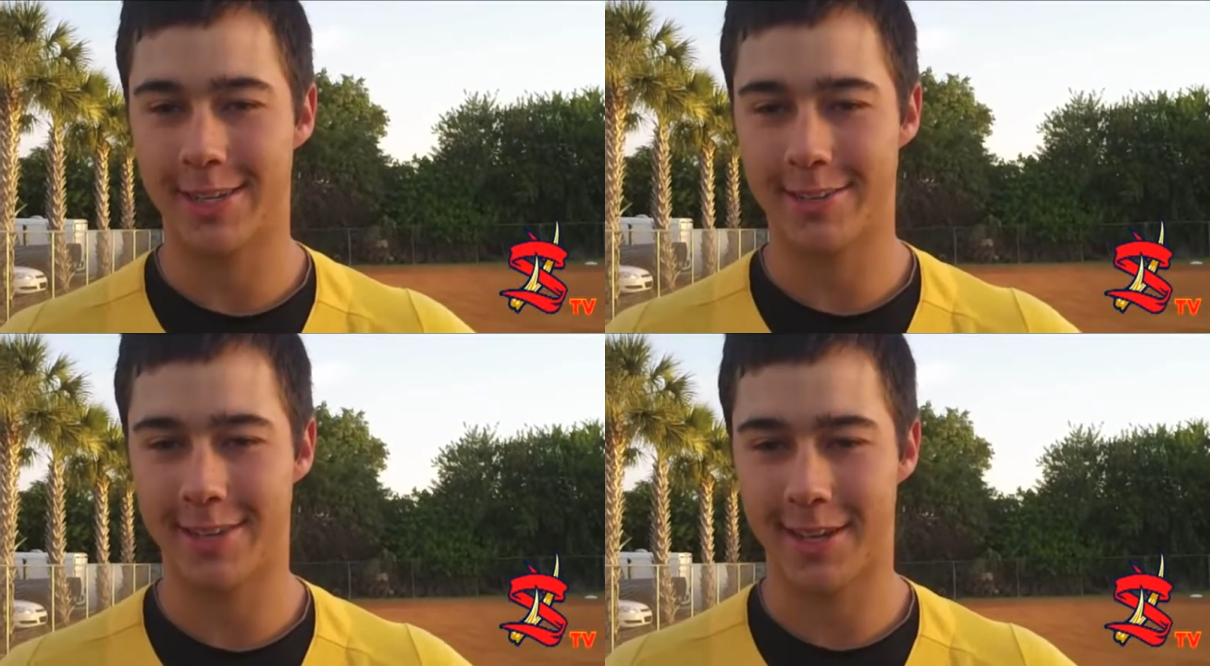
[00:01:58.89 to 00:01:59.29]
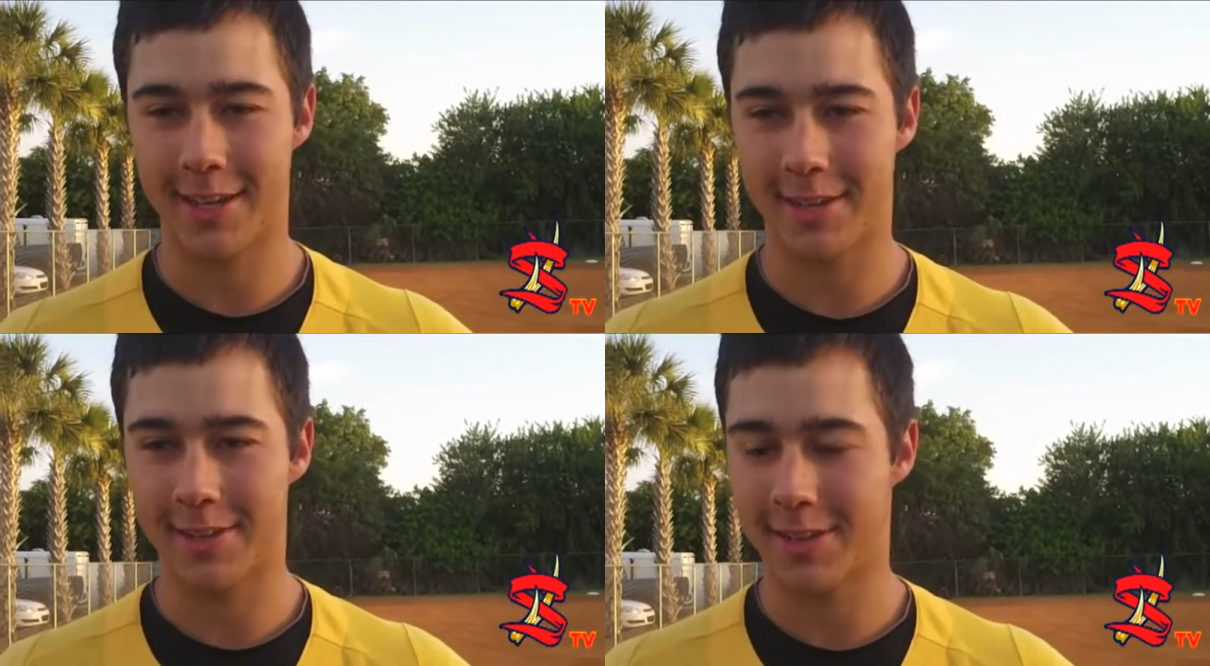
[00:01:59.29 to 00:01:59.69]
He's
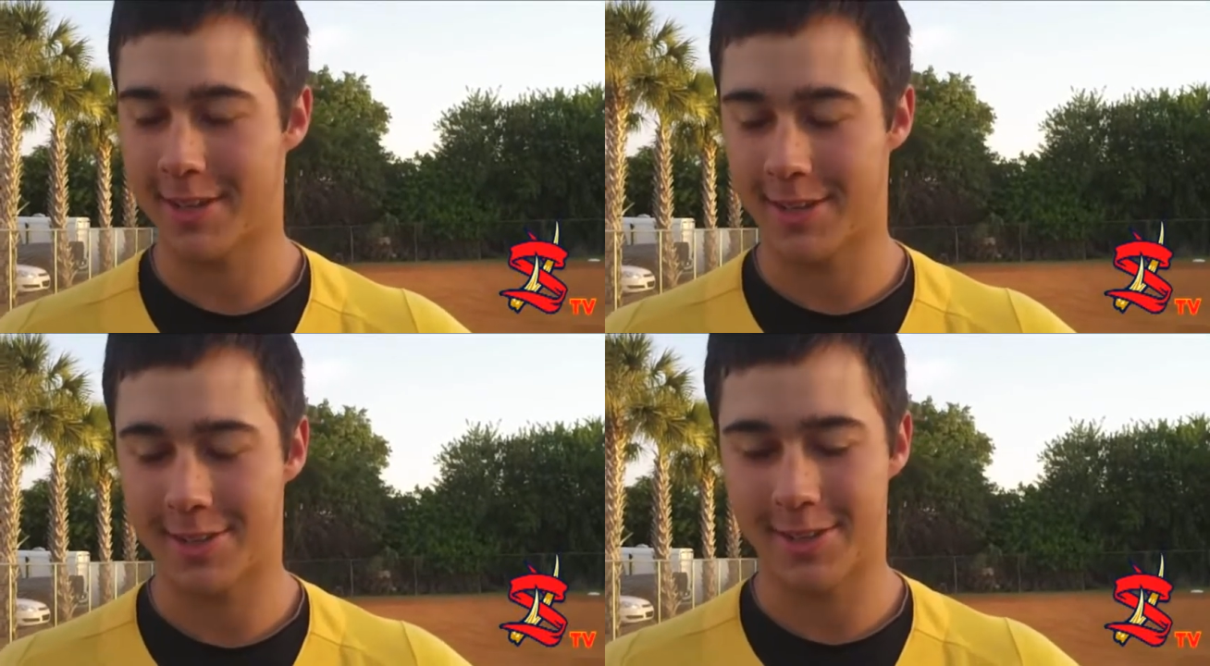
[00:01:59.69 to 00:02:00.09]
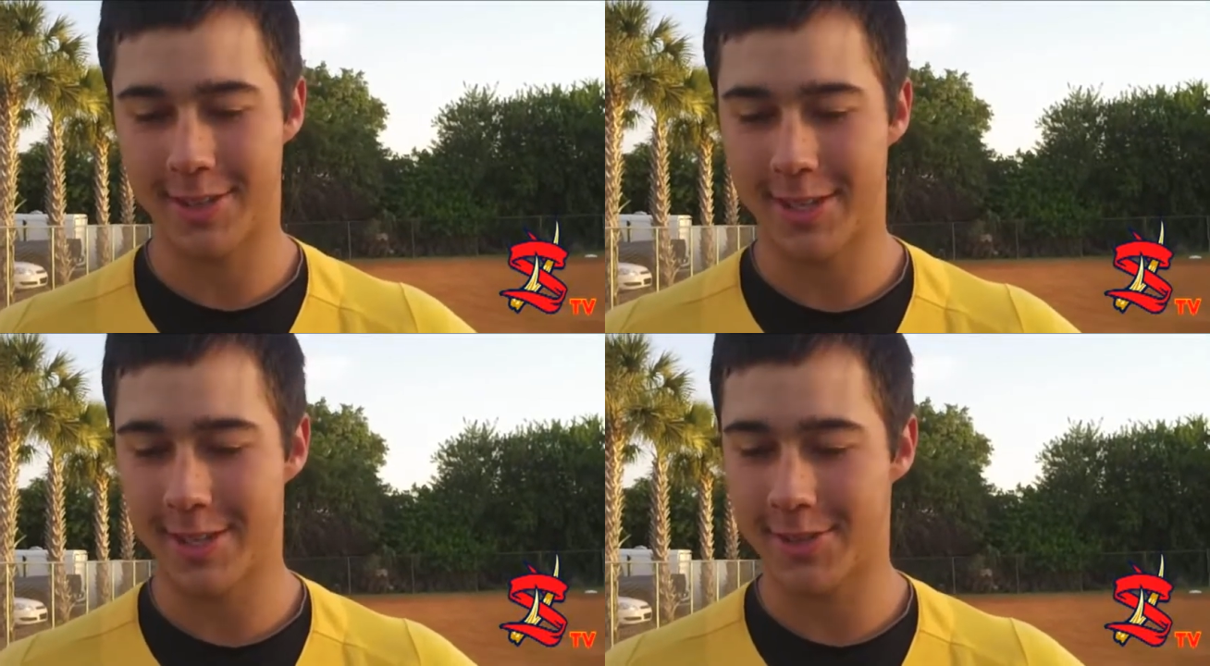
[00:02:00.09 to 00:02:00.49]
uh,
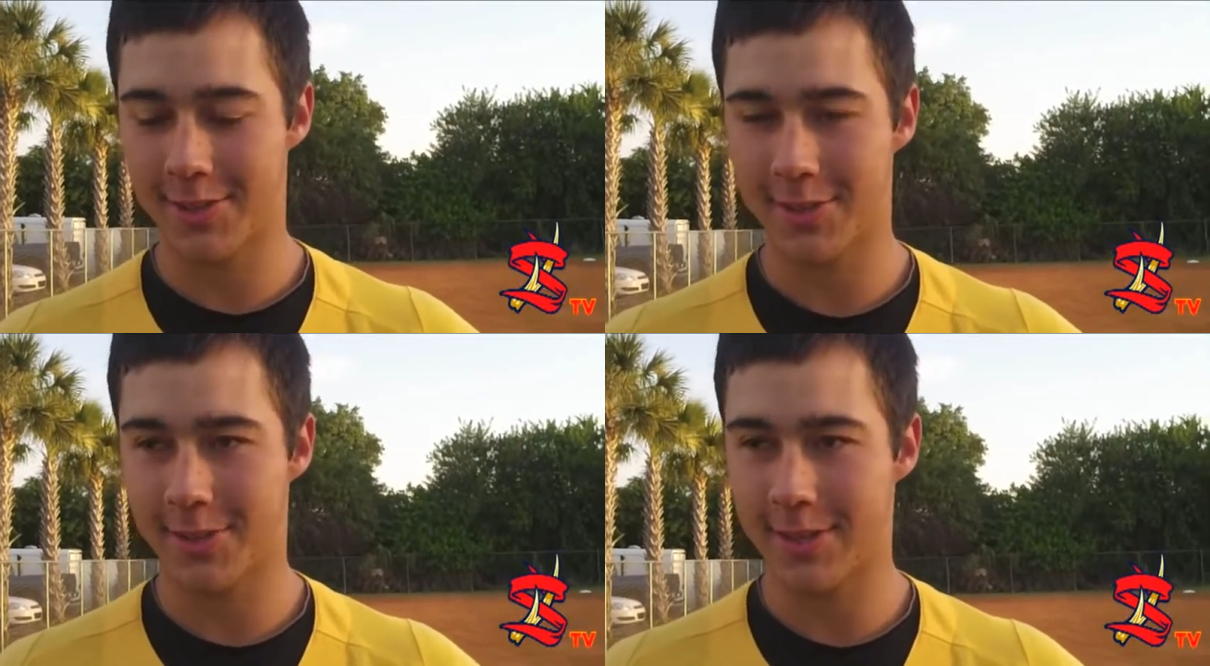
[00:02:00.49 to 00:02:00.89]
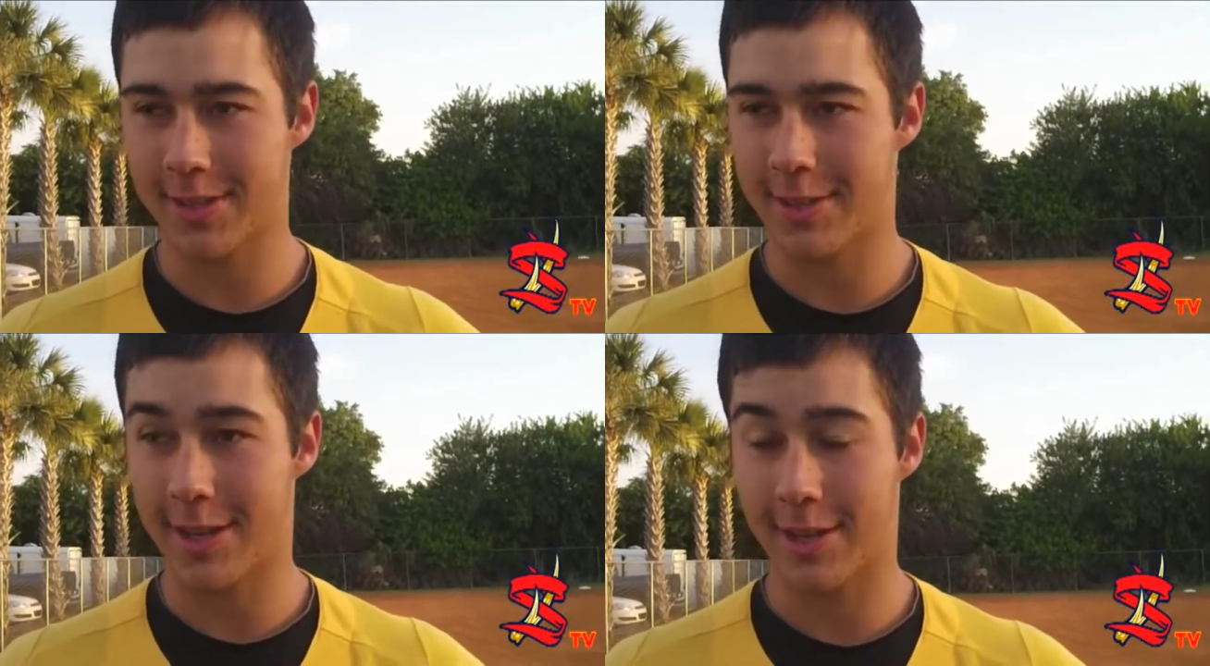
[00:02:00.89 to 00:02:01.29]
16 years old
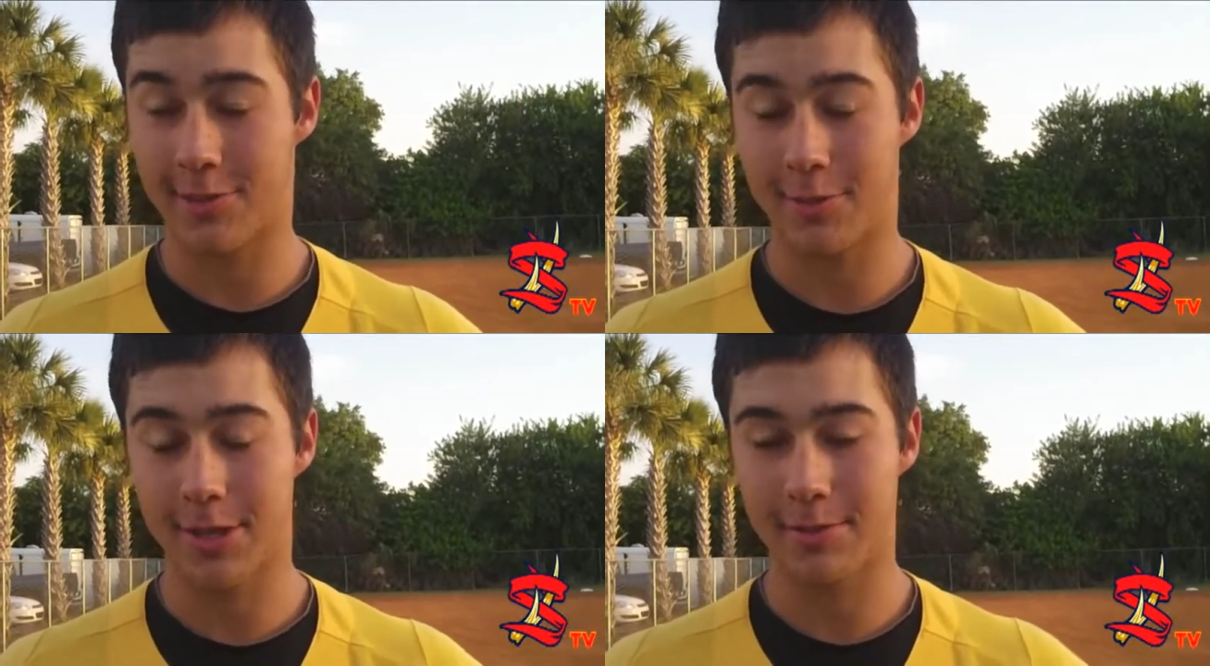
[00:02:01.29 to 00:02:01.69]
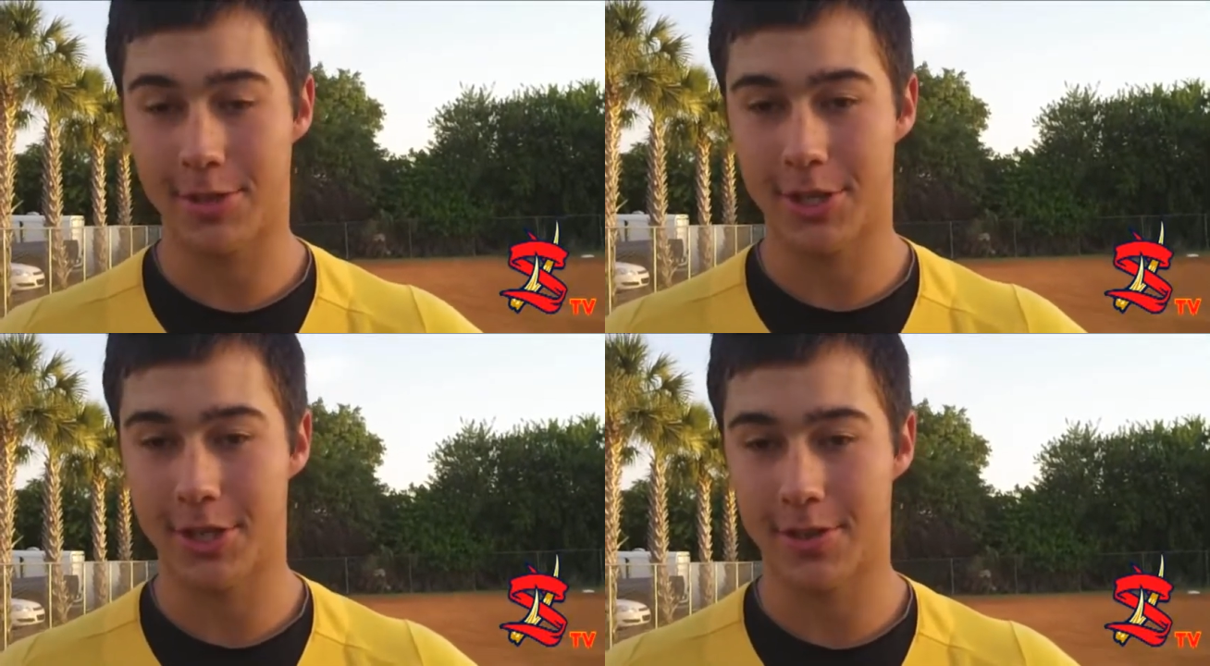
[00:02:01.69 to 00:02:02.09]
and, and he's really
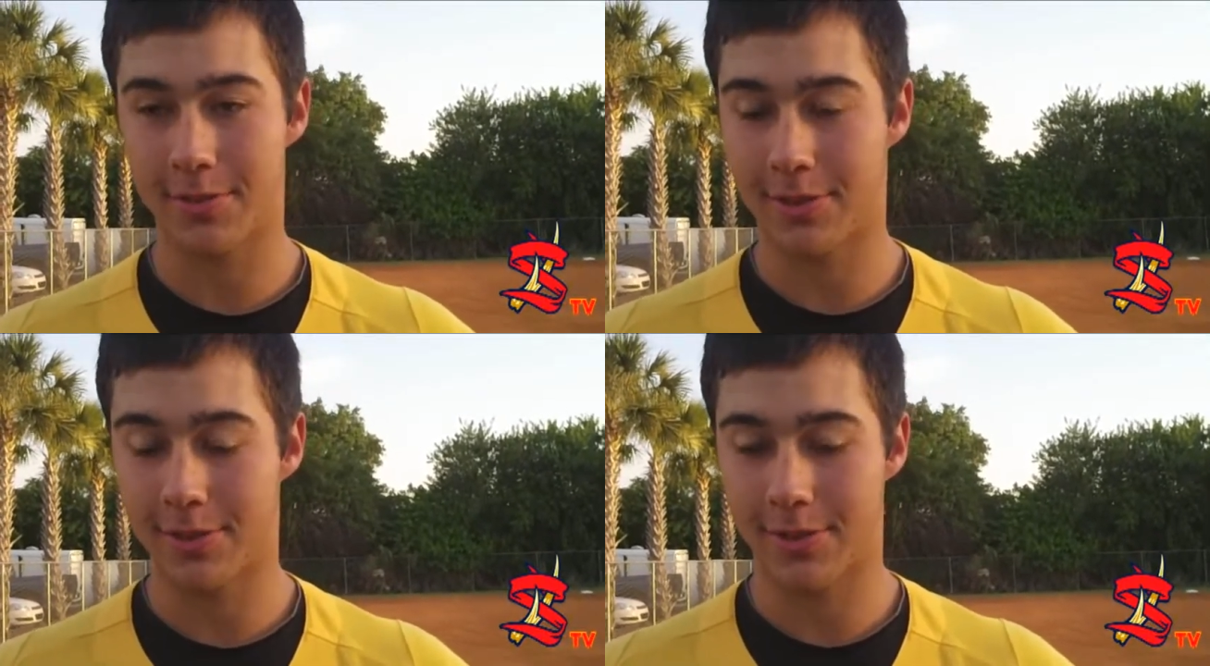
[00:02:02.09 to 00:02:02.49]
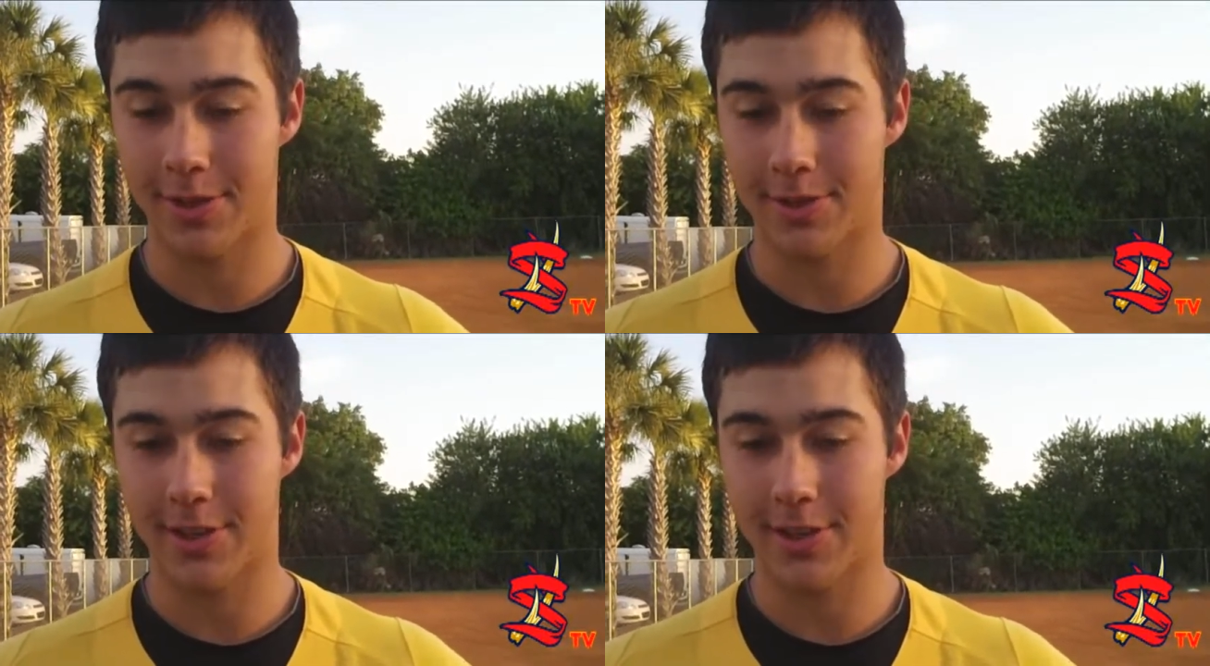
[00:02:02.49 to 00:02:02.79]
mature for, for